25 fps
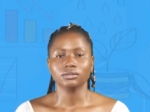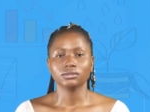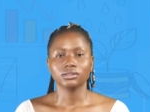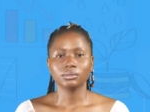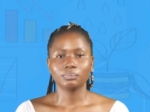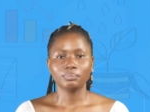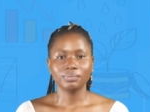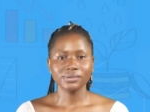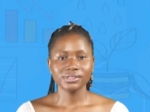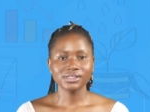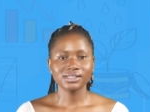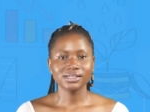
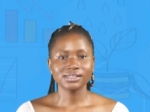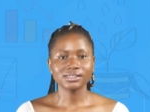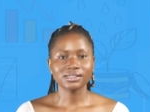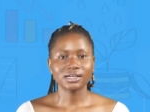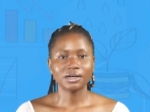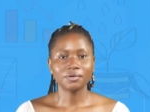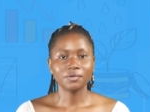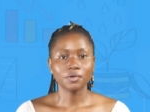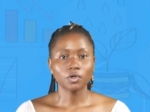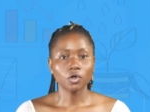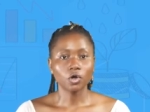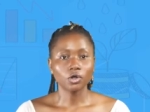The business
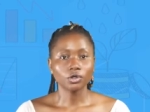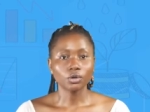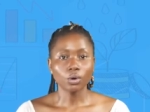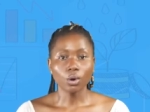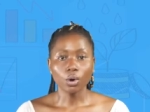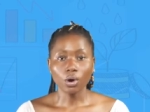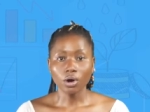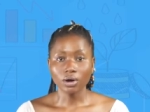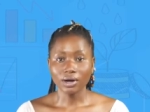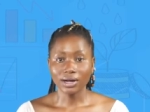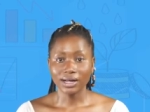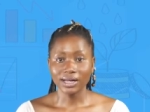can record
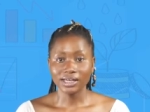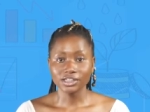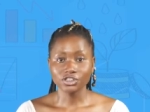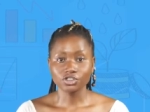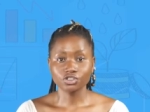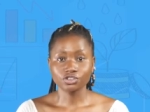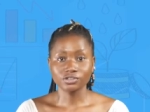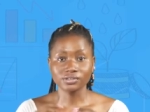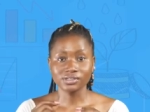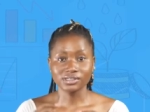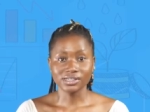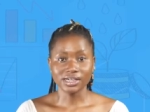all cash
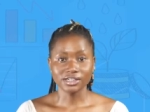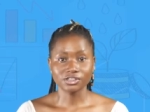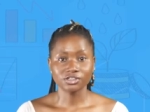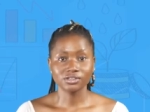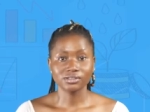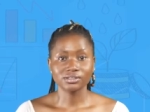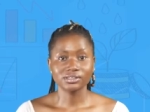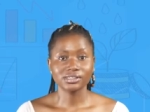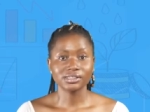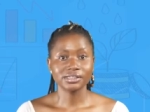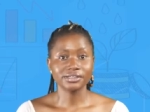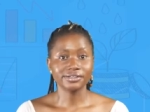
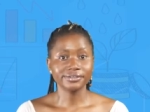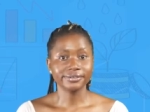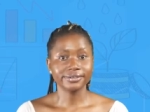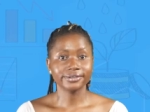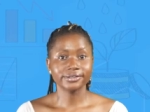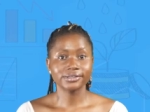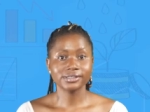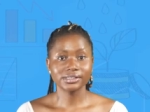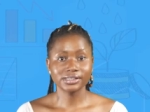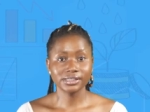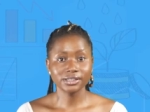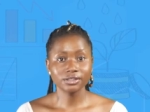transactions in the
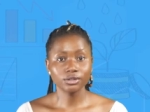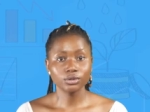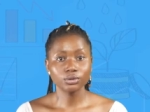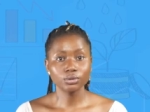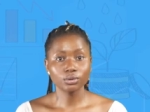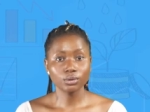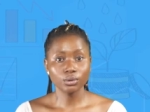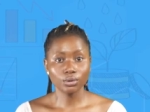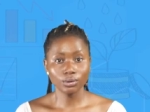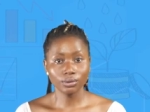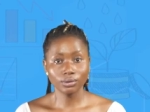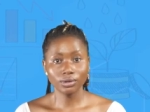
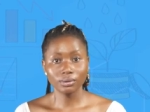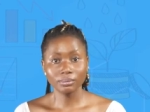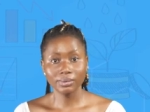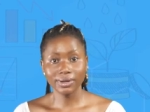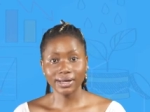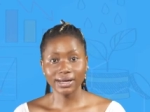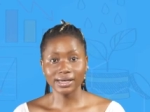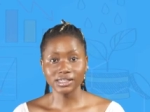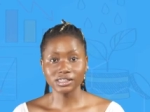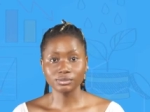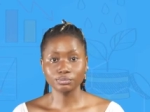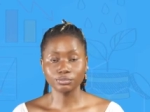single column
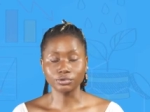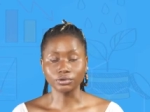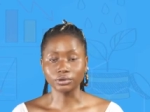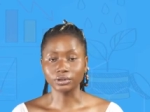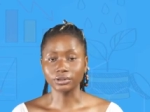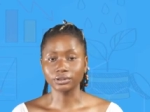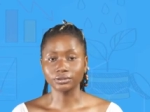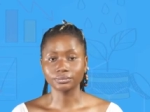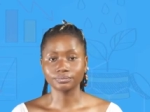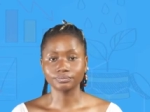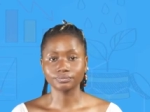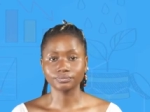cash
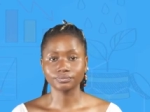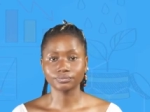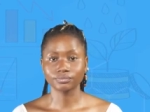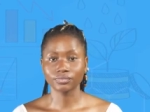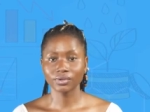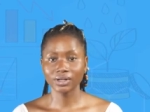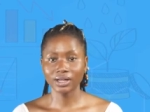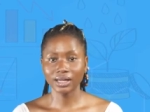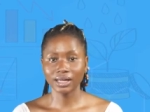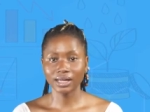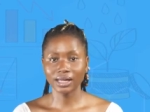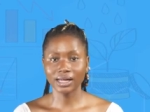book.
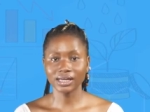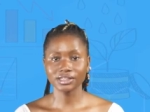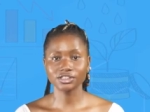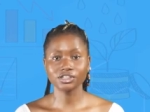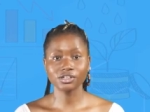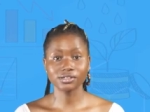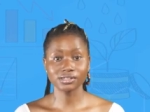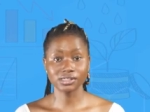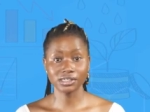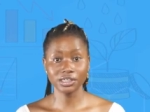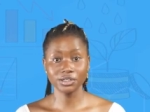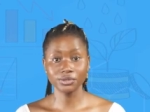
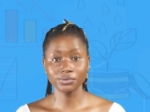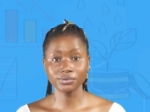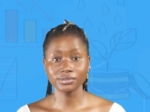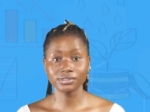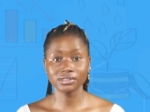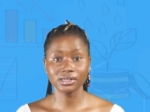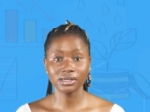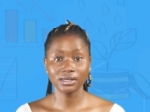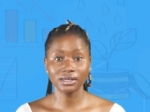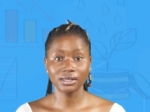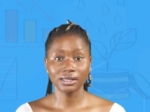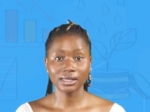Cash
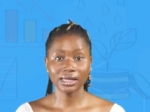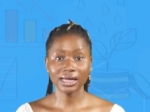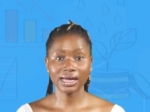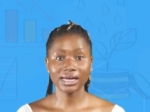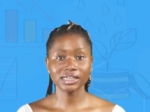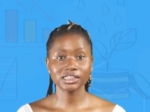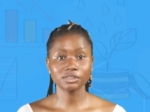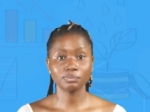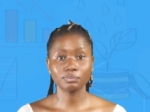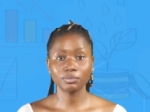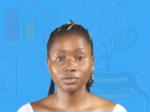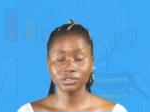sales,
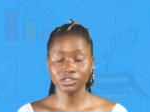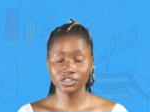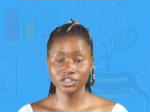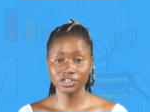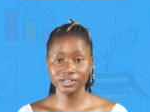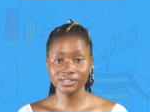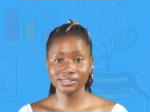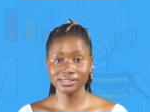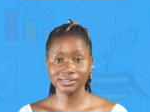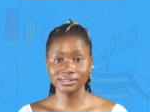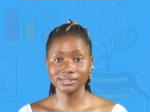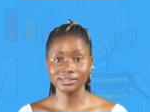cash
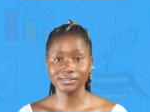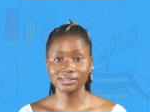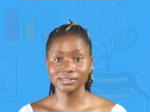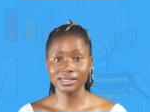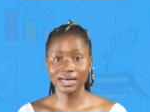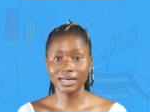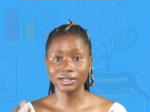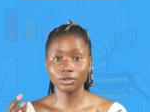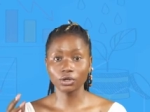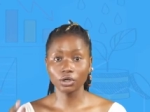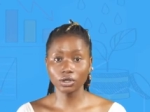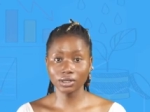purchases
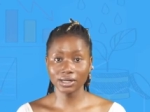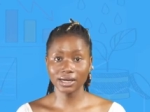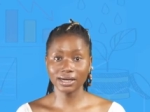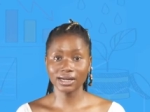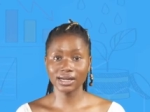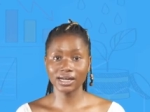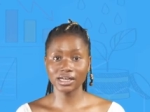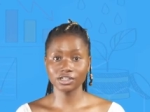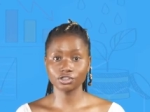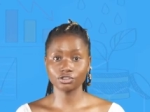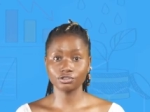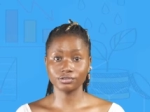and other
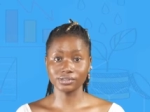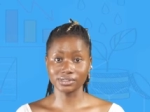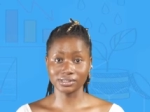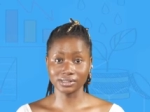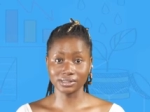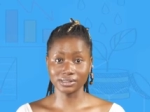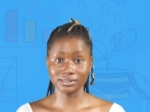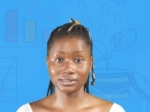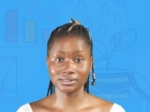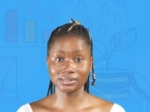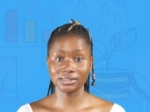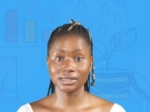cash
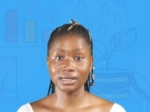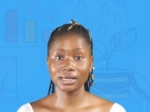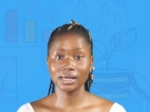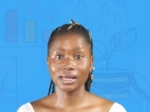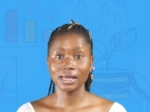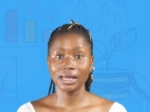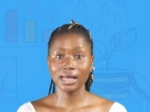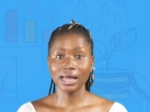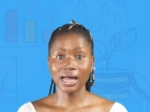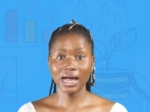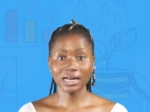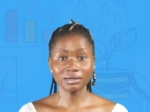receipts
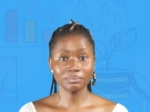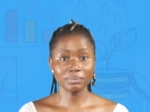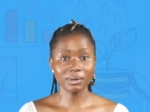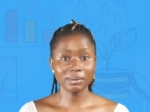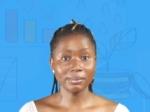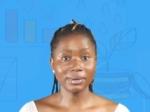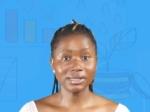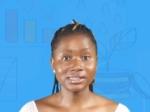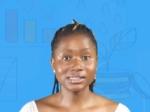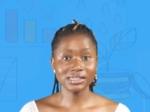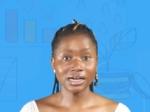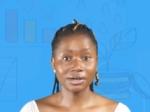and
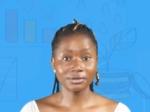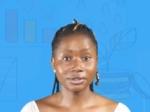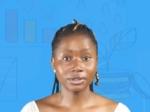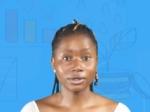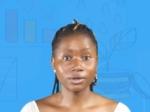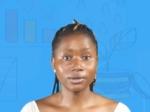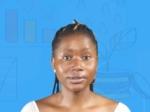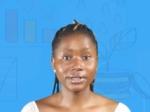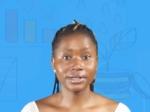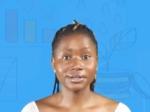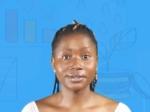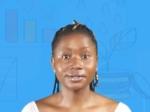payments are
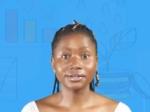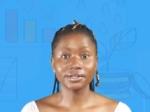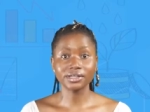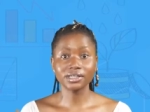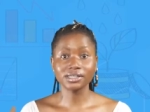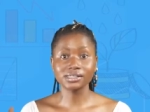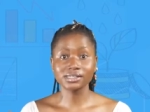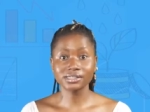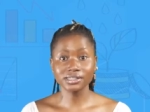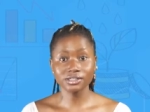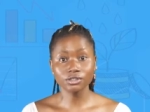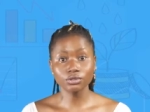recorded in
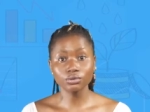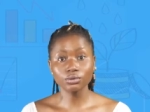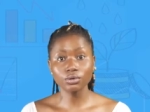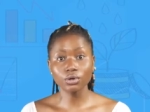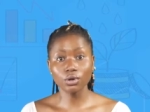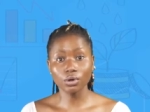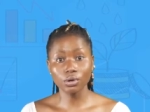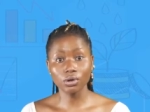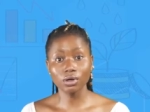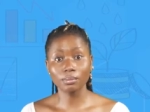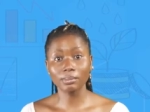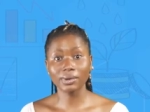the single
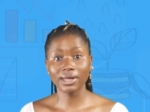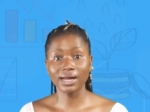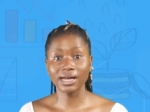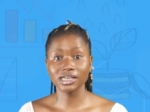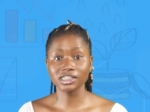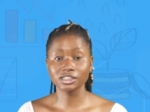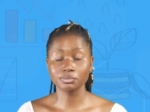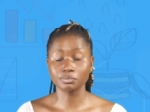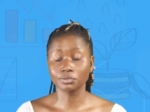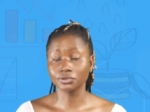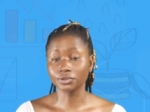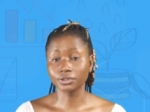column
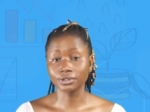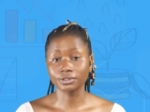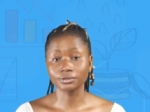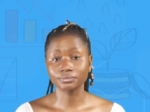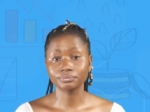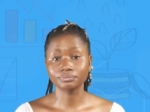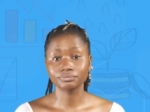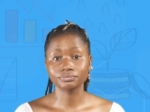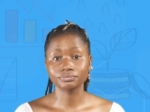cash book.